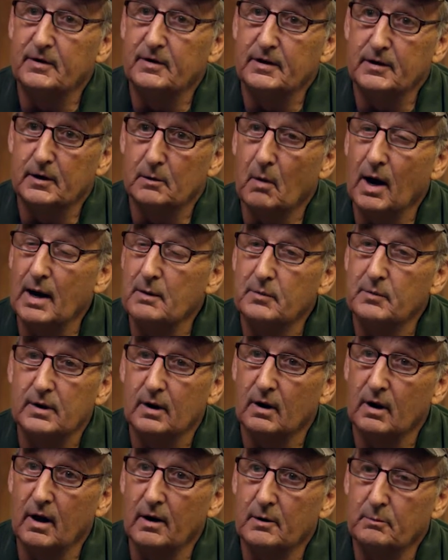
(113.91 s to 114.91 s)
and there might be a
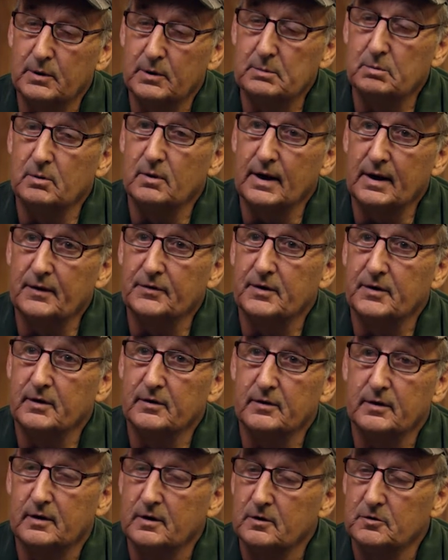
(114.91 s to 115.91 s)
lot of people out there
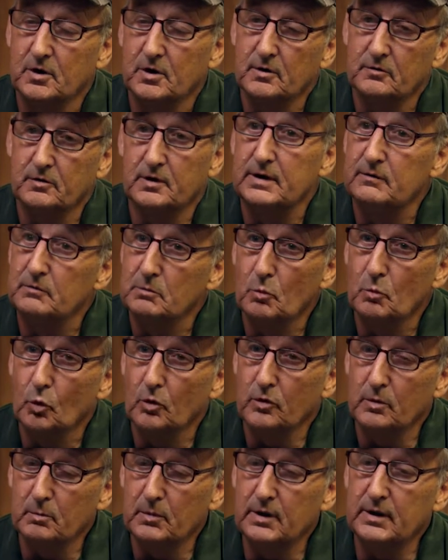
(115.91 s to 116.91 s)
that deserve it even more
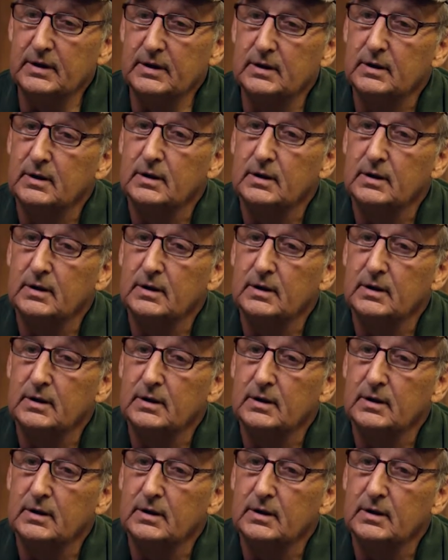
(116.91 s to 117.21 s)
than me.